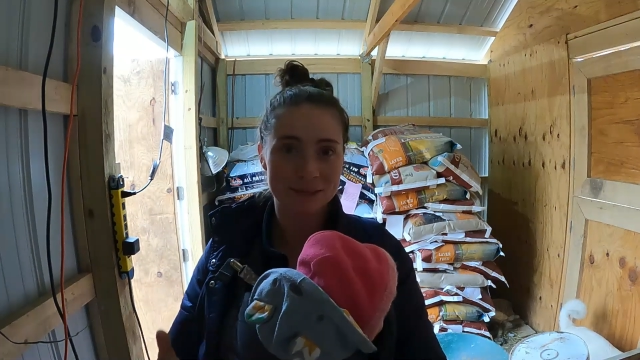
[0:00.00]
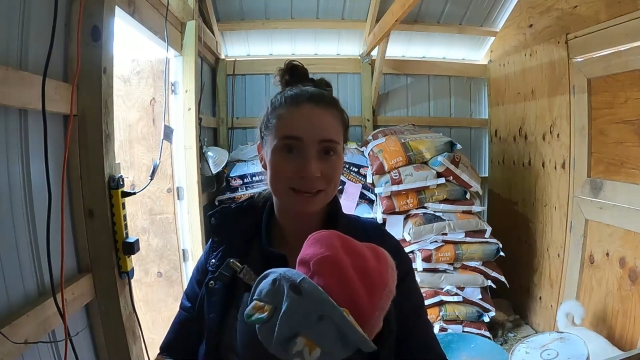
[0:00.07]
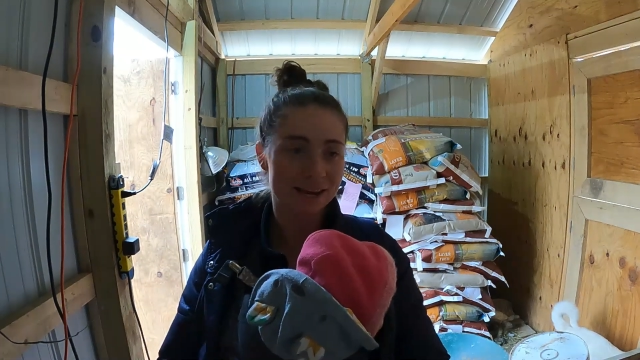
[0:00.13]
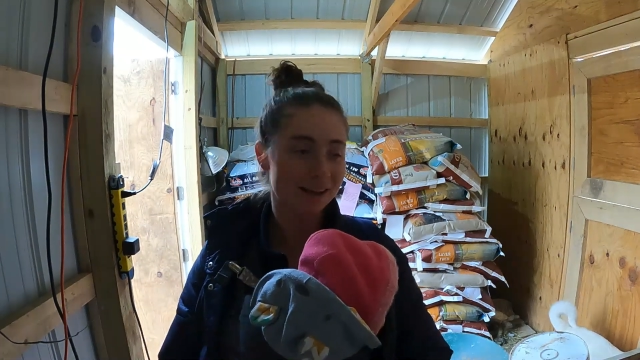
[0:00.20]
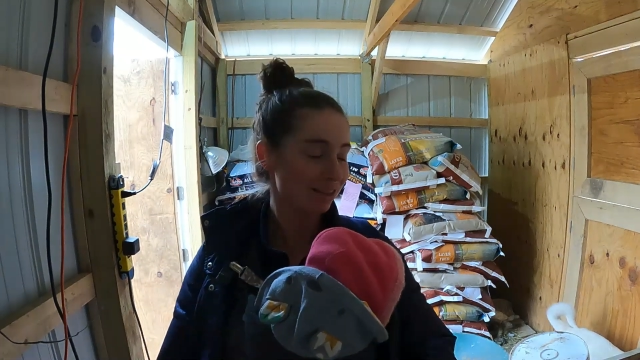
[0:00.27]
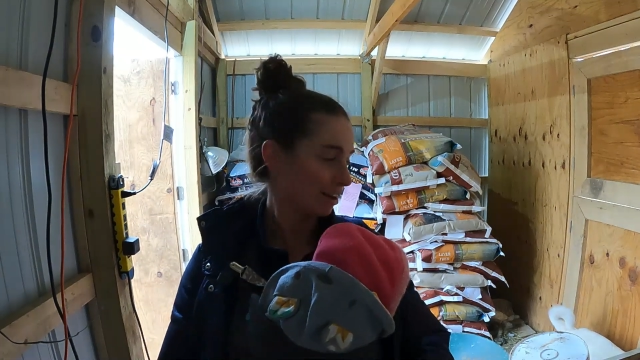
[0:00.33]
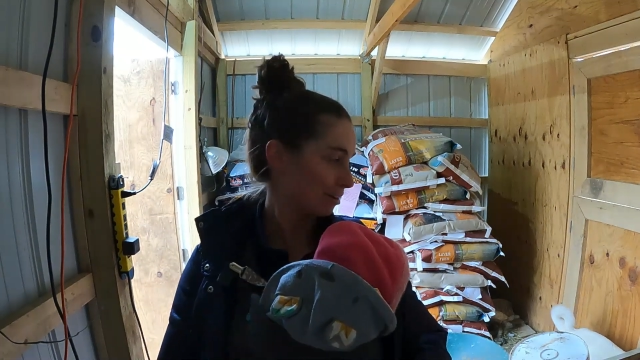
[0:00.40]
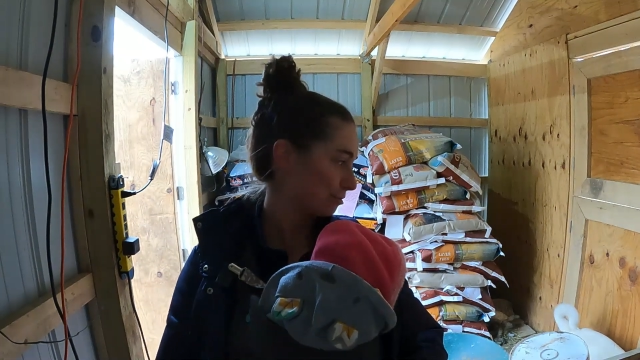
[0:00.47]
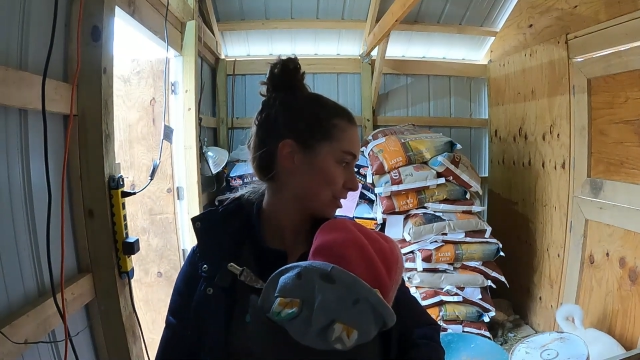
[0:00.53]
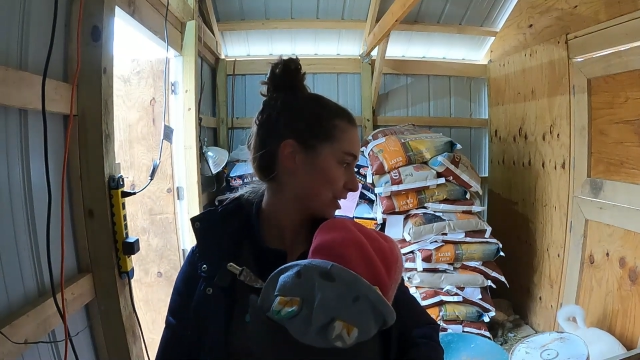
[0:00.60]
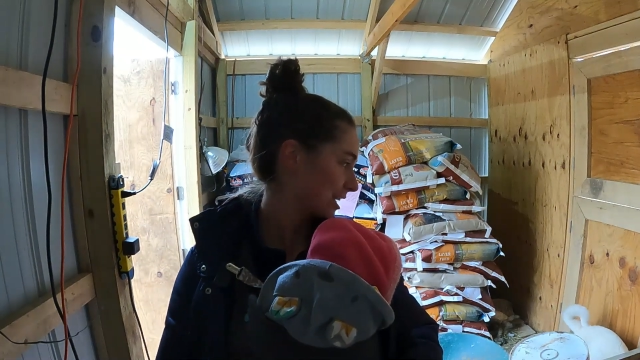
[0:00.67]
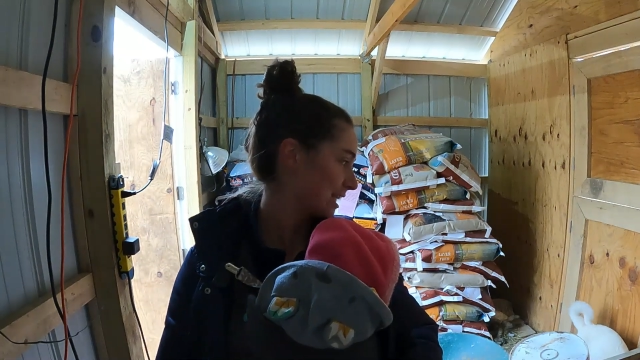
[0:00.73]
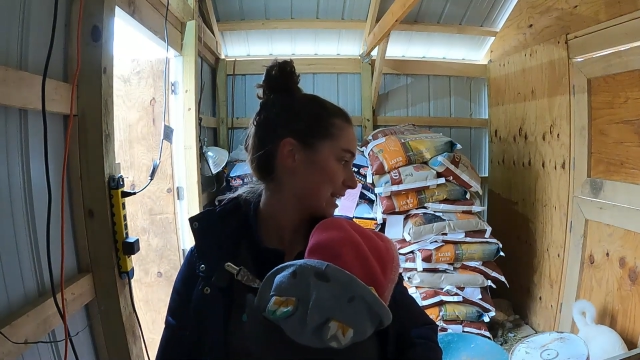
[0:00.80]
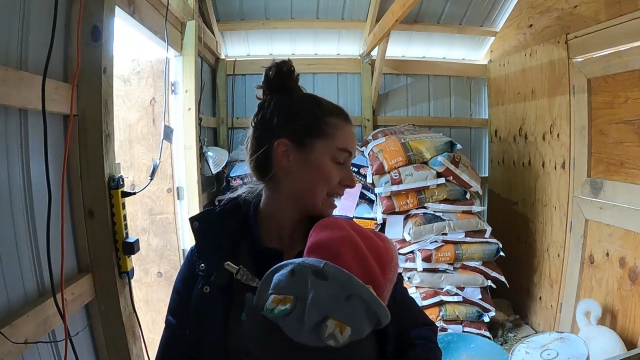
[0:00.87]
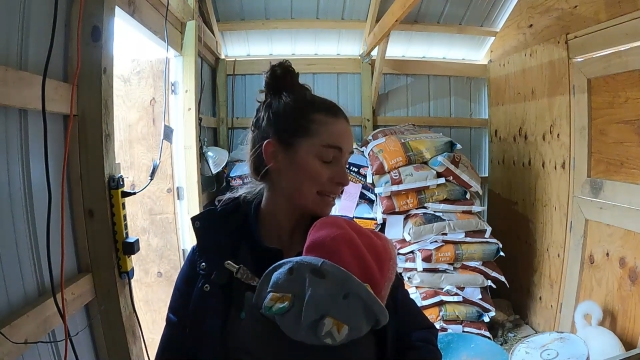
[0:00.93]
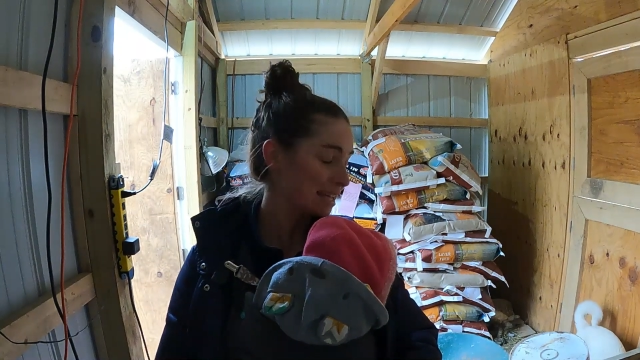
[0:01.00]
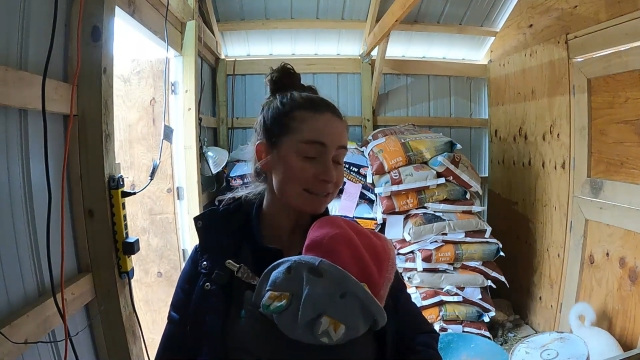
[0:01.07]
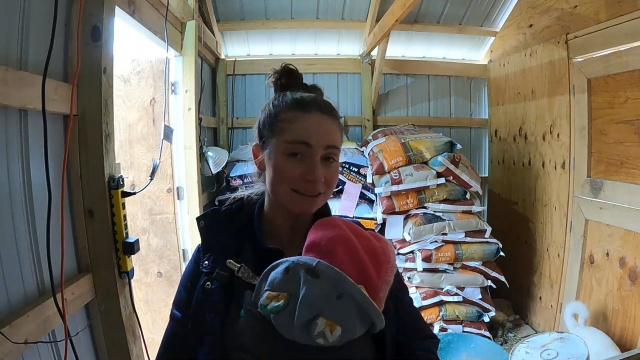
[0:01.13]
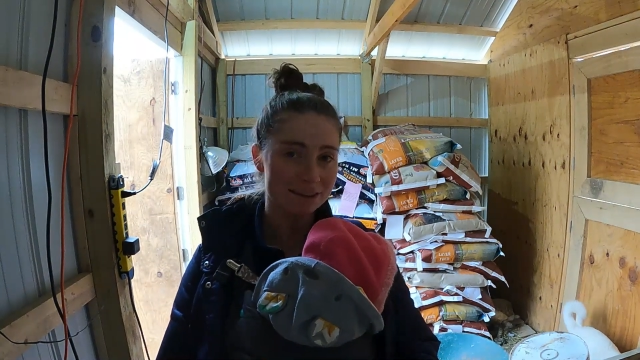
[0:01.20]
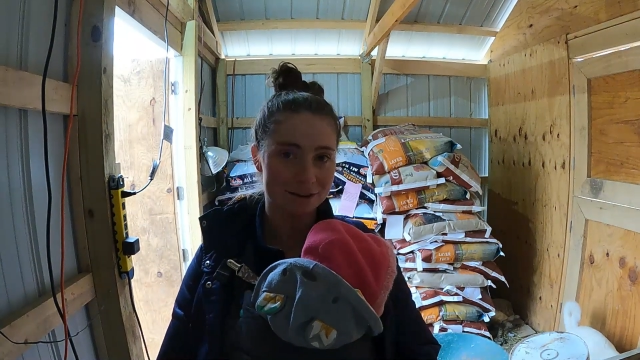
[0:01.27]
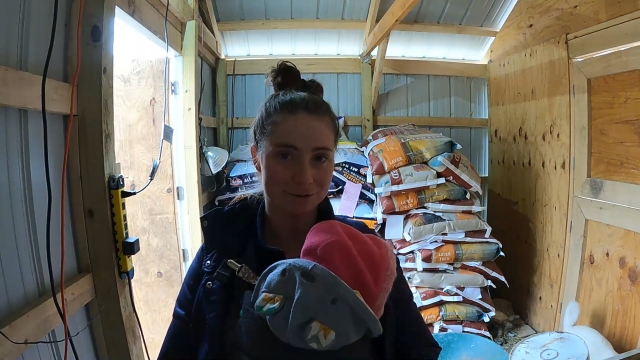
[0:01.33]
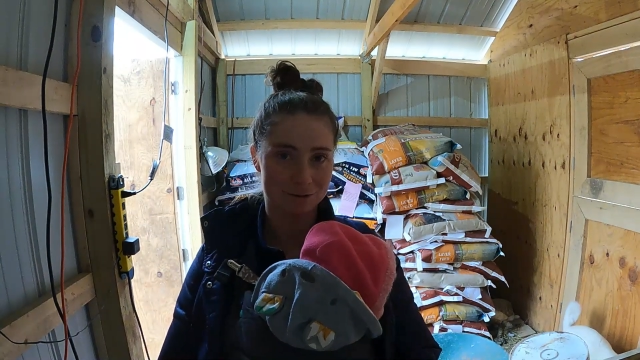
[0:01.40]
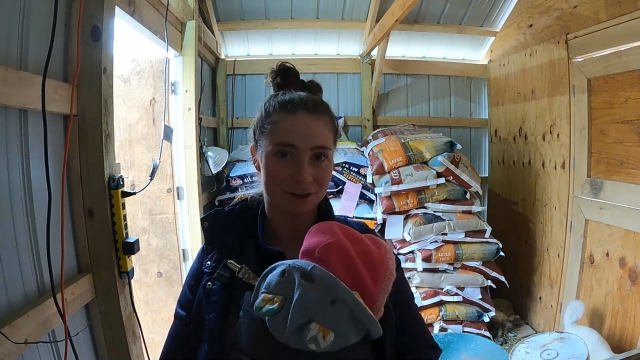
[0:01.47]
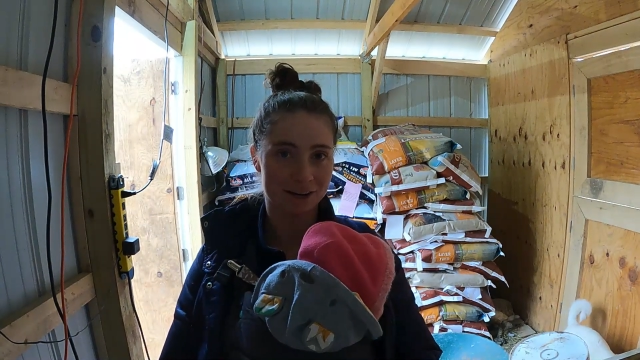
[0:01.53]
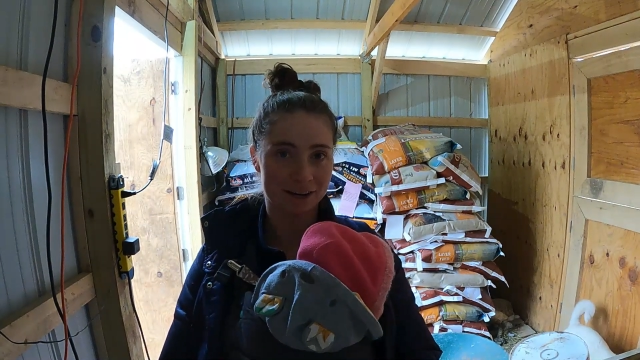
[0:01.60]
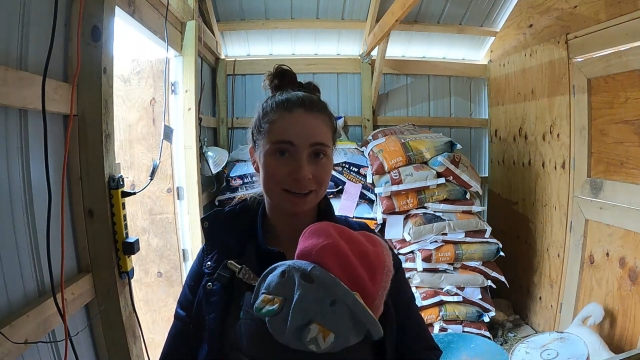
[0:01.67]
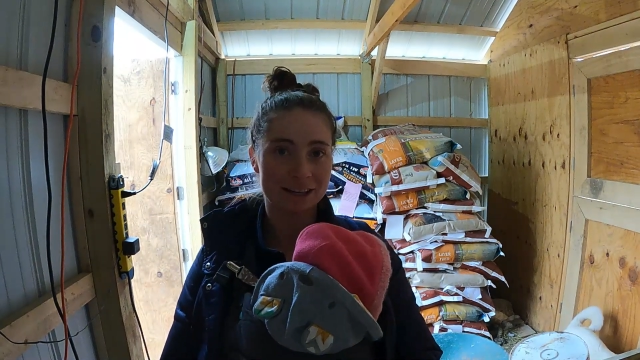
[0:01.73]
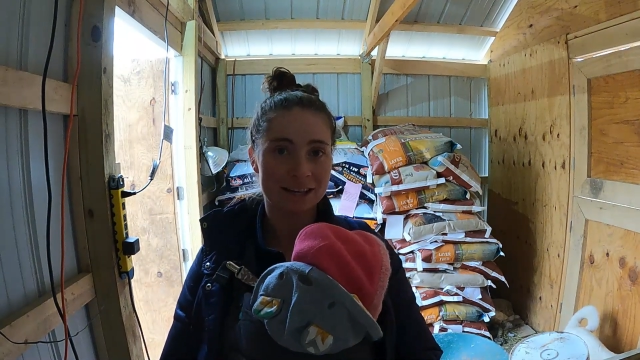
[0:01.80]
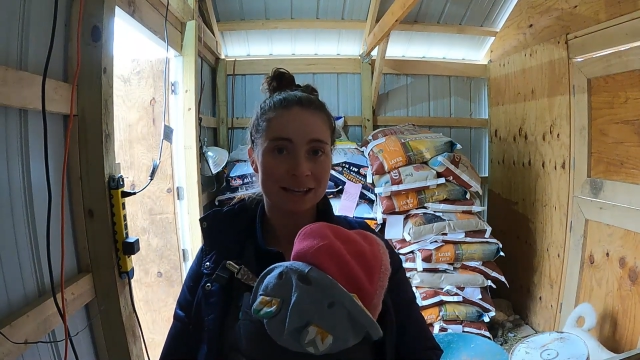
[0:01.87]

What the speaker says: be a lot of work, and it is a lot of work.